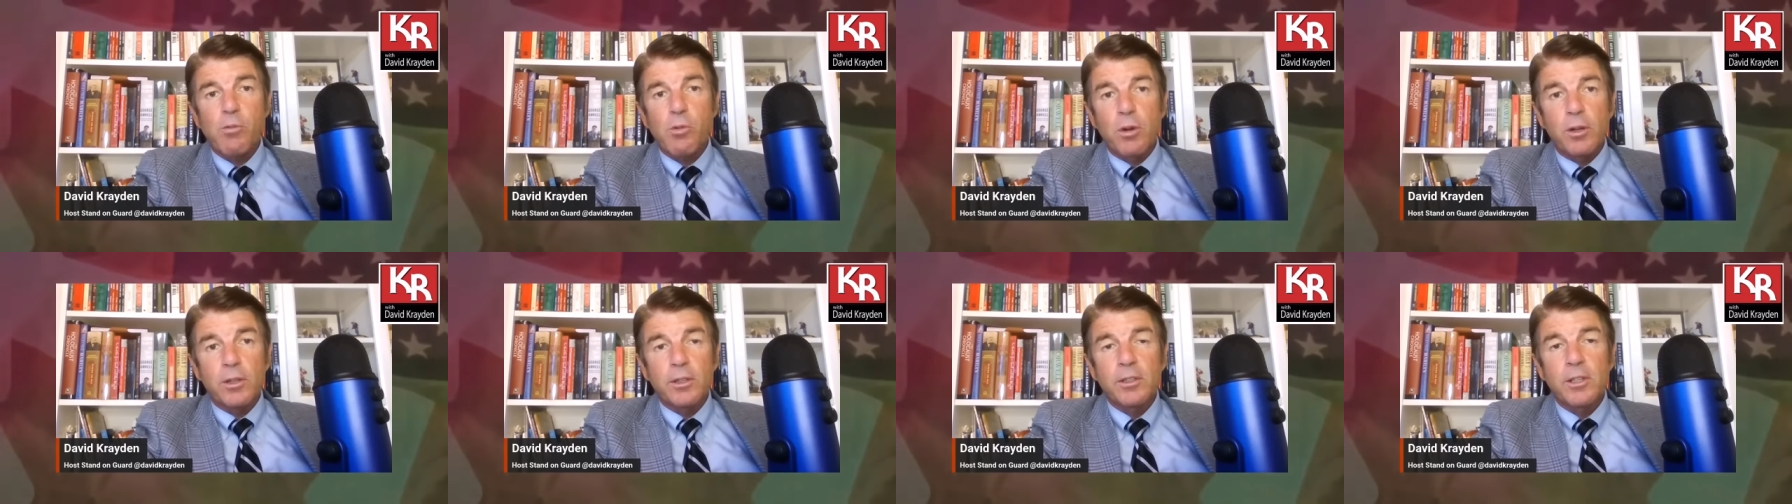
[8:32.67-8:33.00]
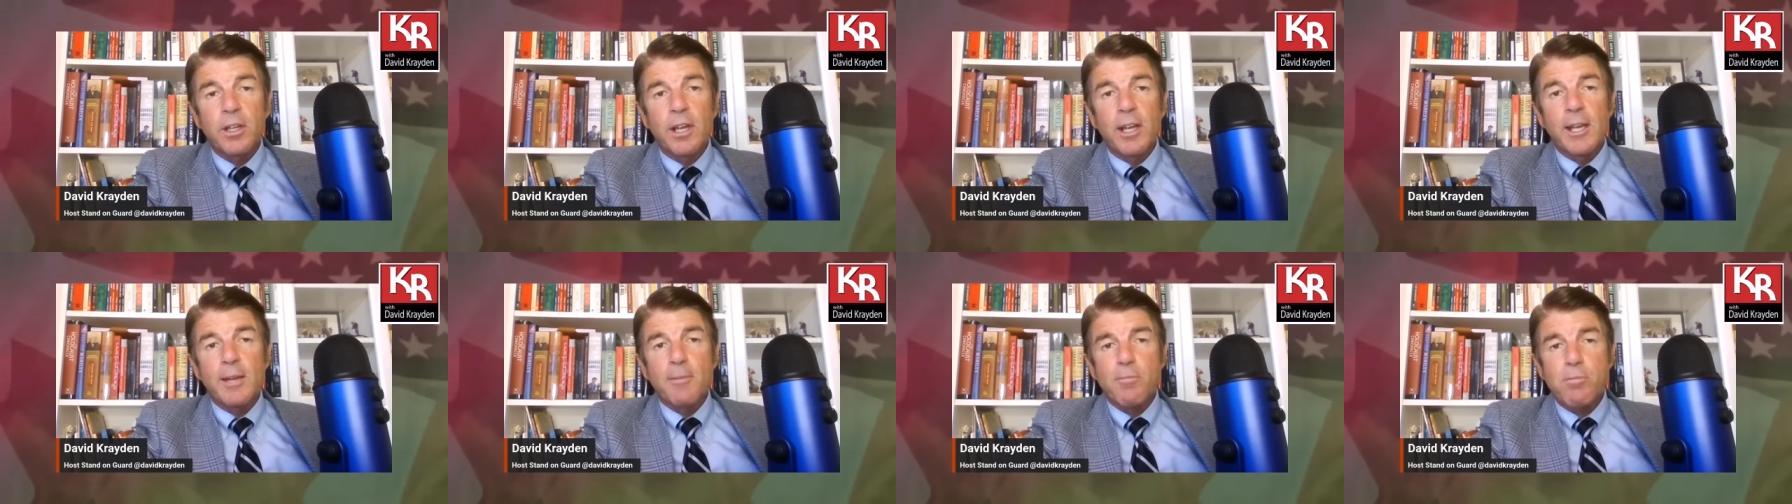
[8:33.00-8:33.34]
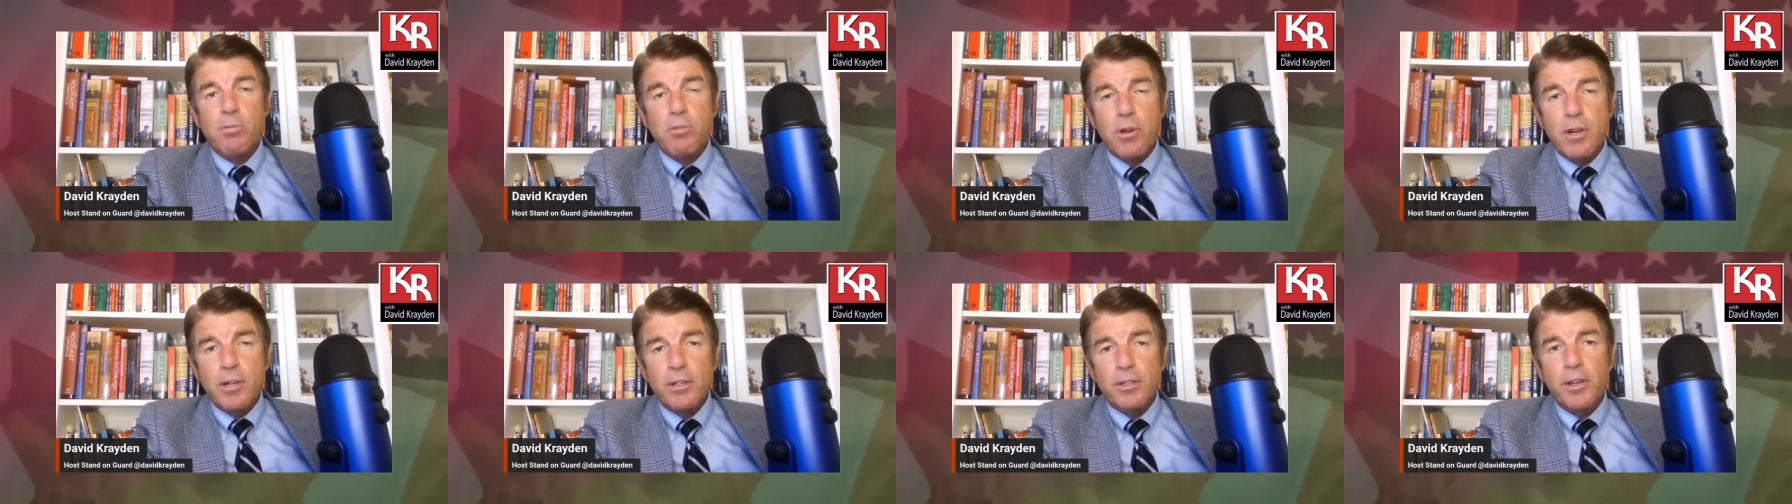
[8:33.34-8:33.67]
I've worked
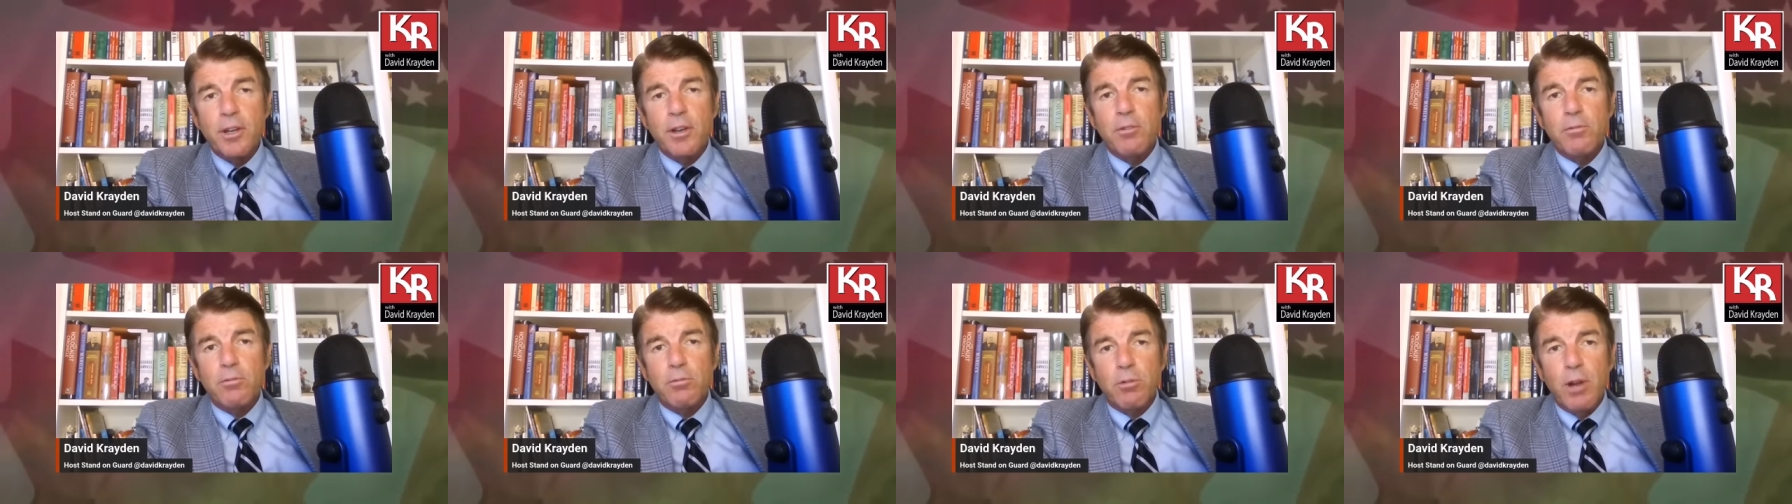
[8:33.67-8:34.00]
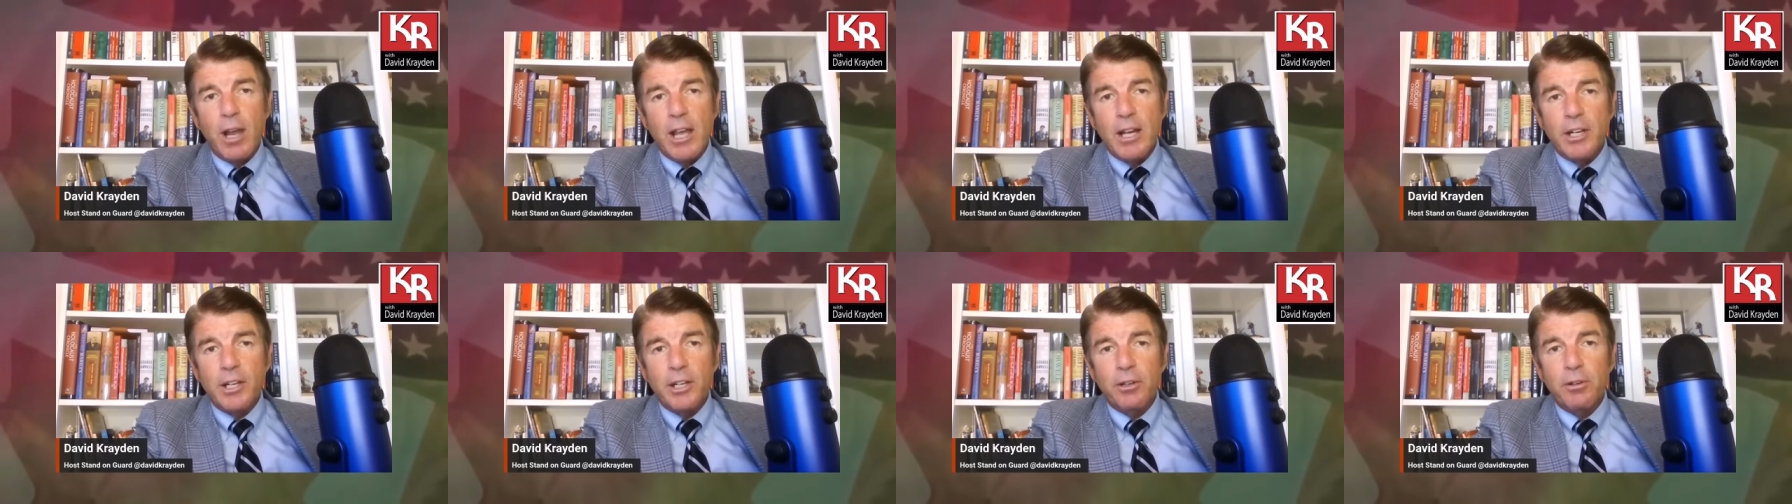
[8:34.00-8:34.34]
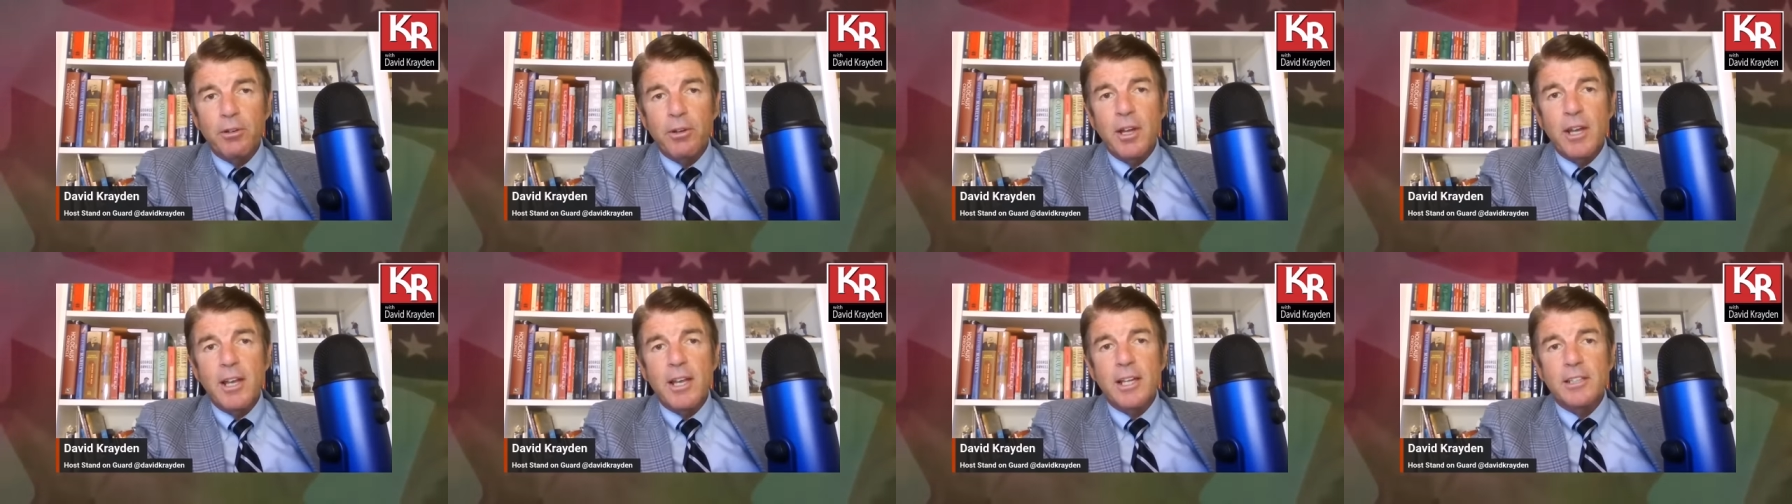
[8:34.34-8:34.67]
in print,
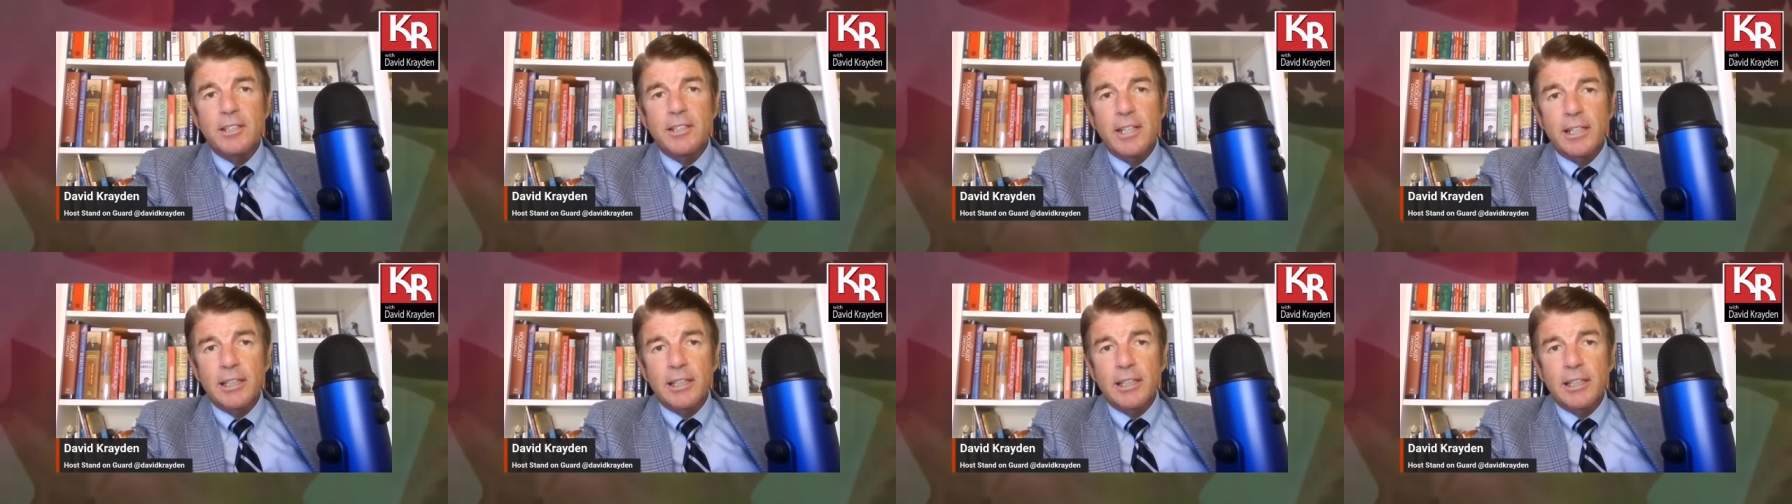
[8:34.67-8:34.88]
radio,